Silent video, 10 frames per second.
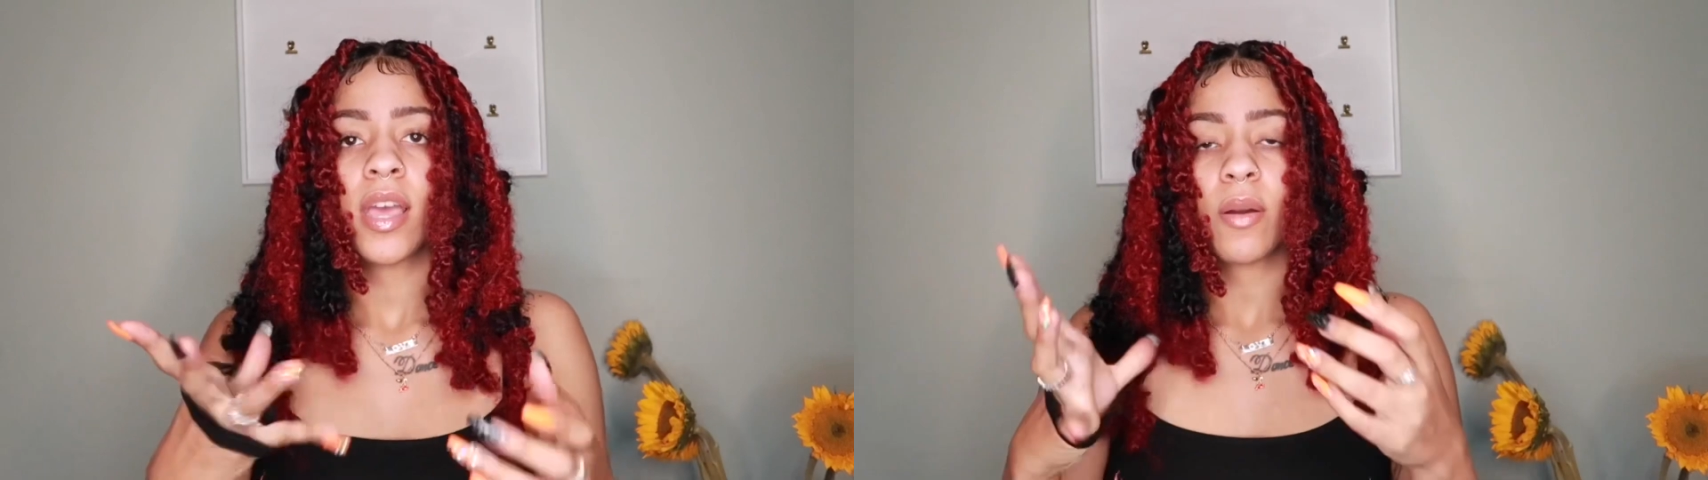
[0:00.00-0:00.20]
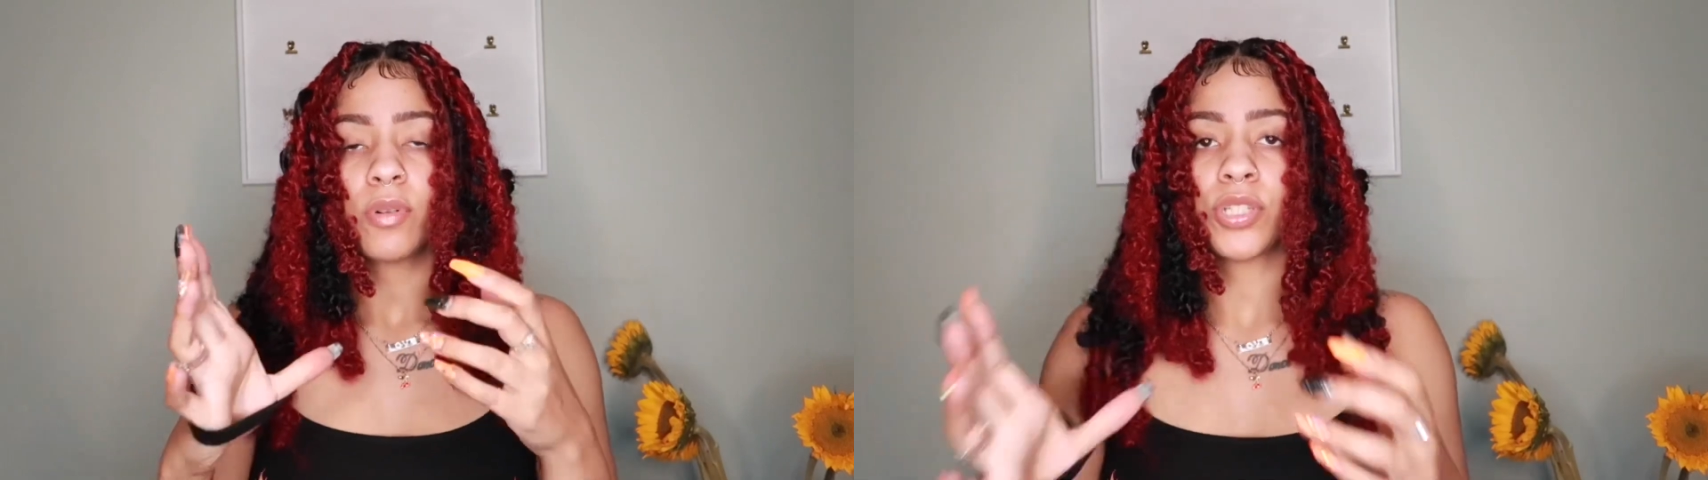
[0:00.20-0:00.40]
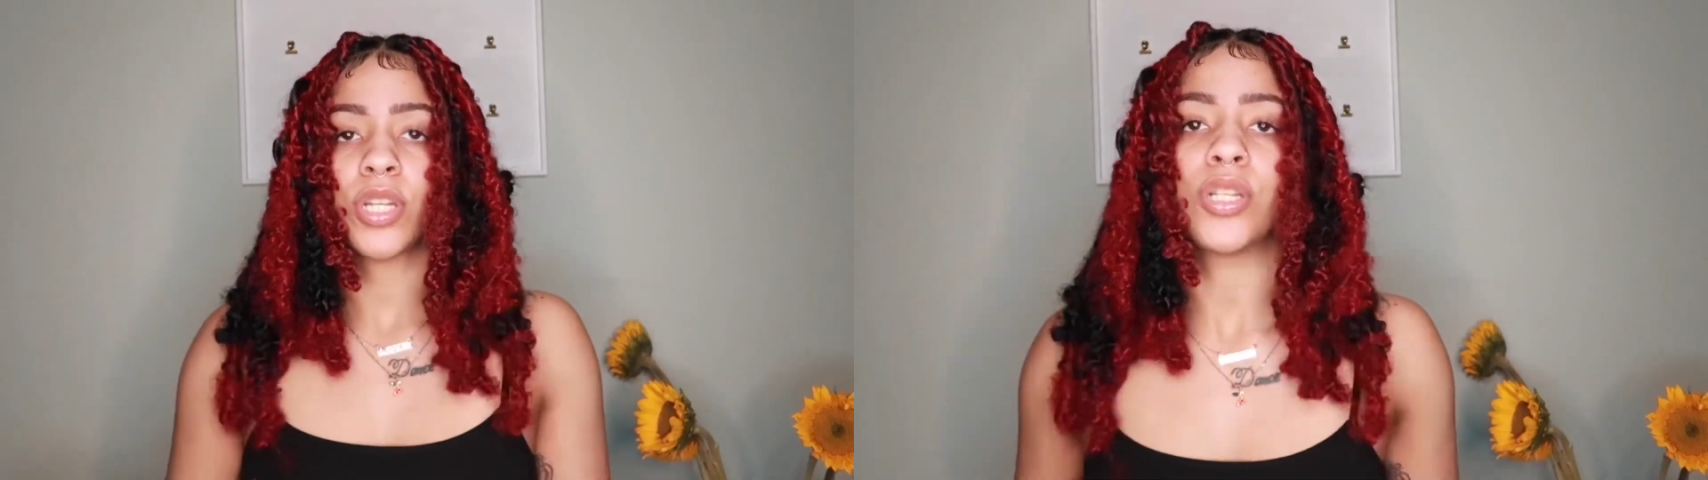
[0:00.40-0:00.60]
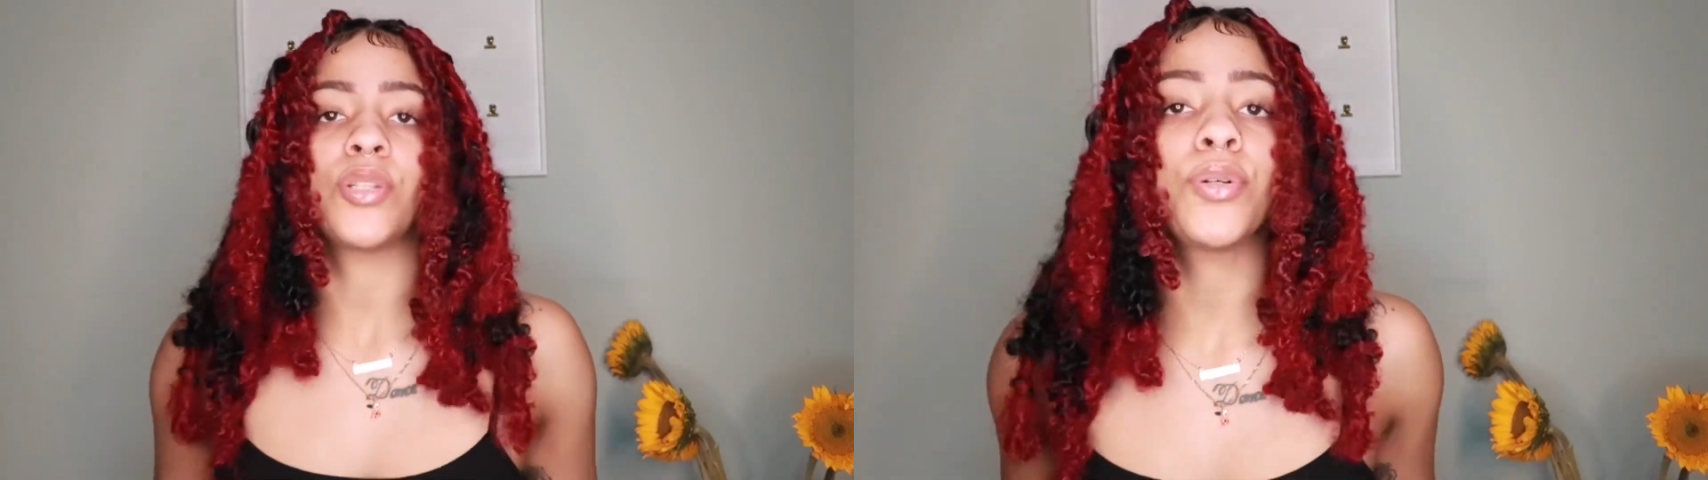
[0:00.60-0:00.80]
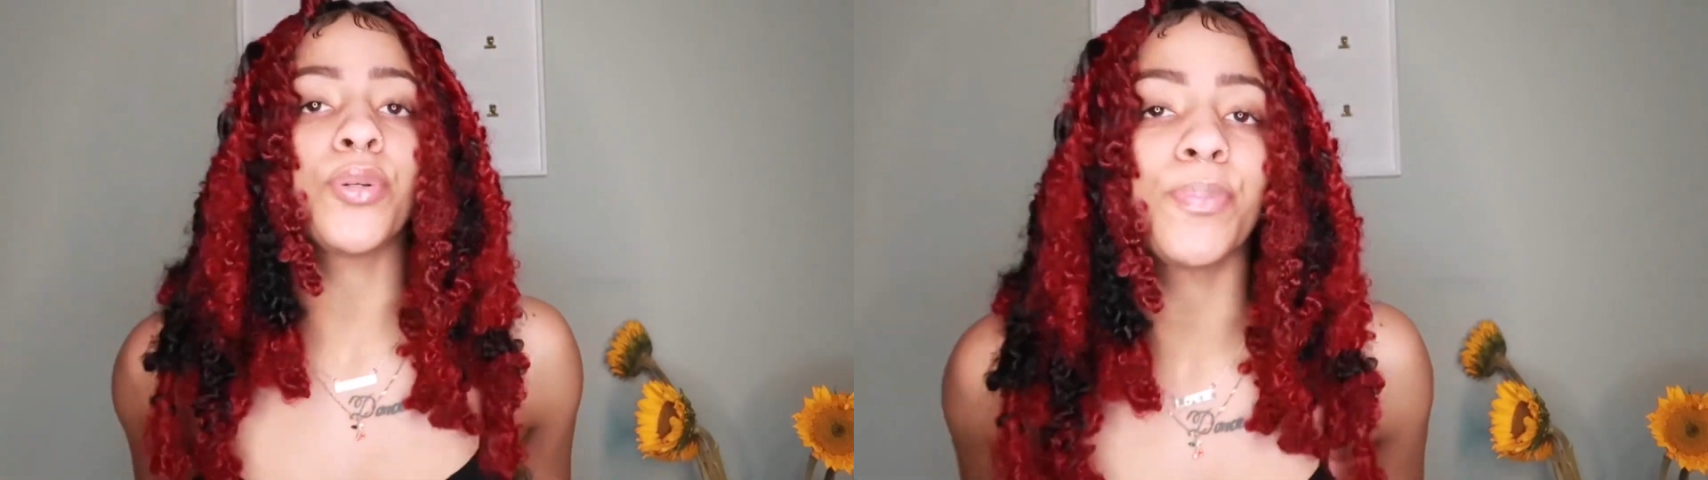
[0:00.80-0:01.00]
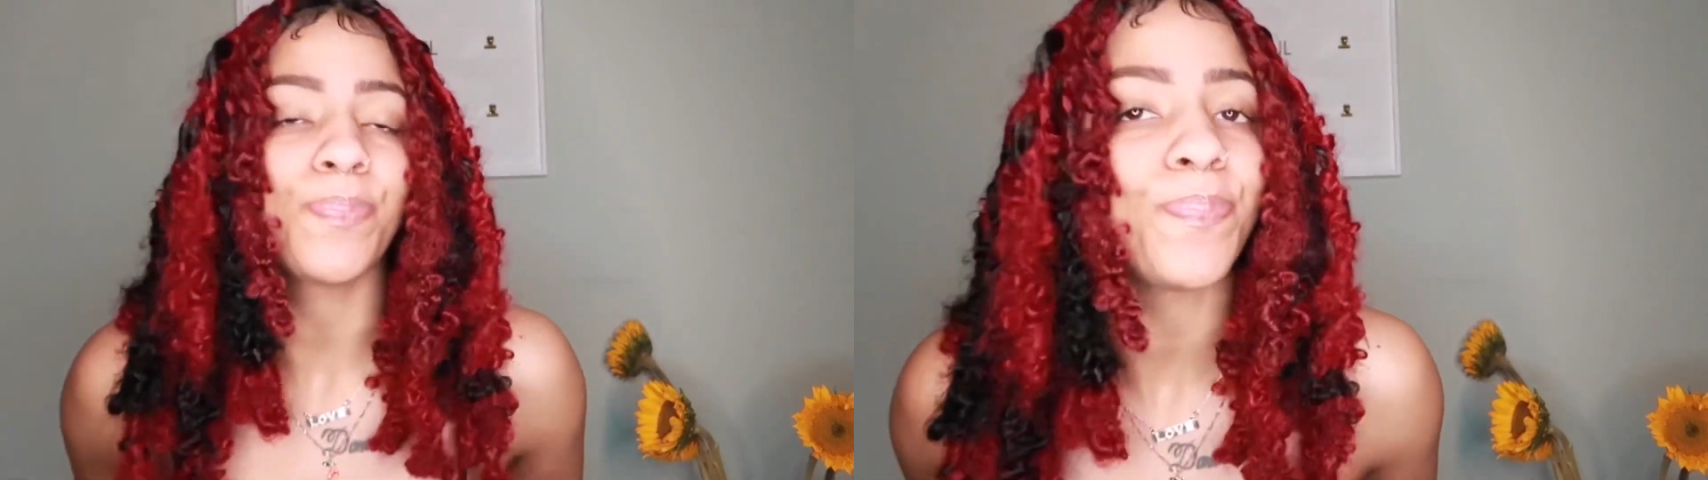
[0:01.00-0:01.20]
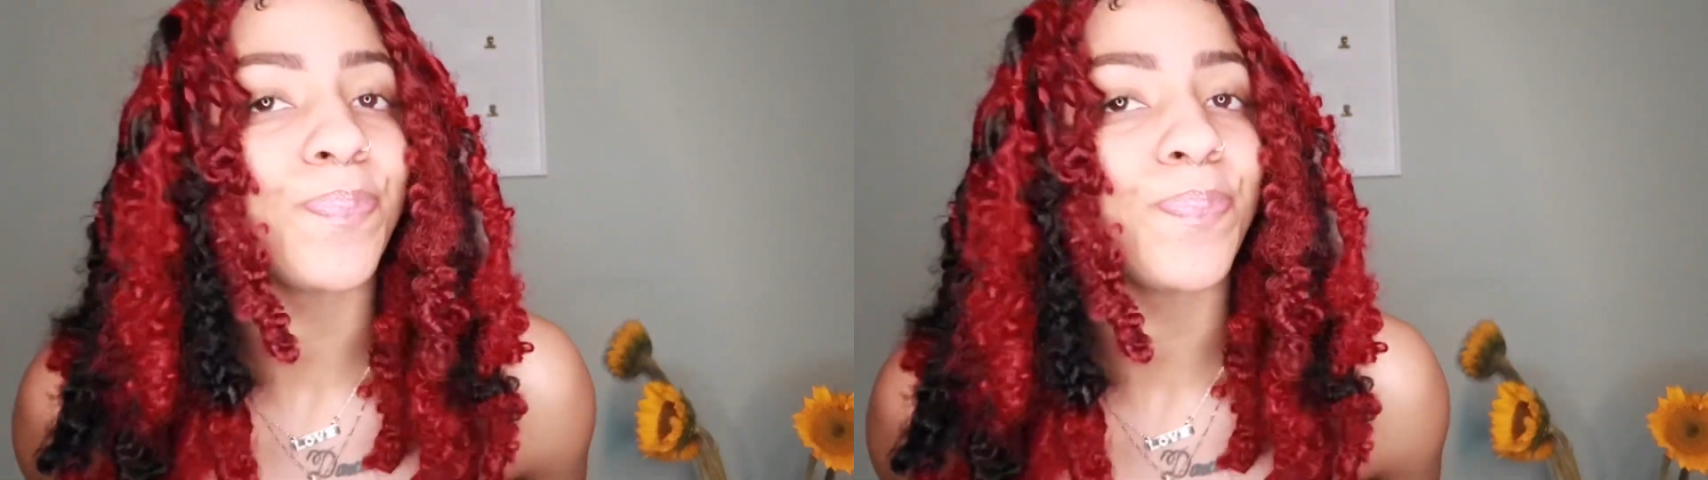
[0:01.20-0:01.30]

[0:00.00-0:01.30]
And what you're gonna do,